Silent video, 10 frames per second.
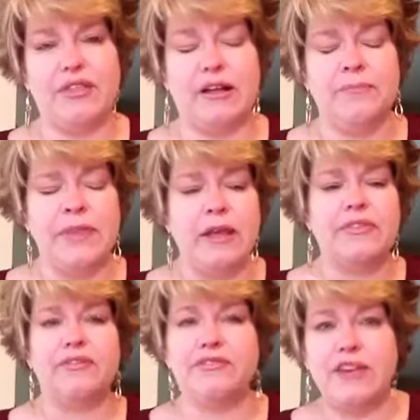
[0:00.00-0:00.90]

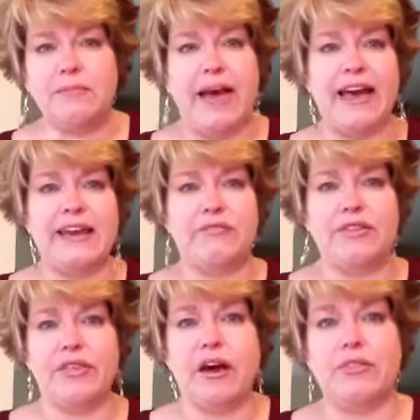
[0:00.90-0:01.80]
the feedback and
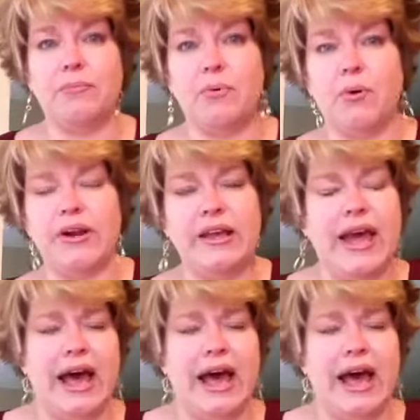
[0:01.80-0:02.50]
everything on the board.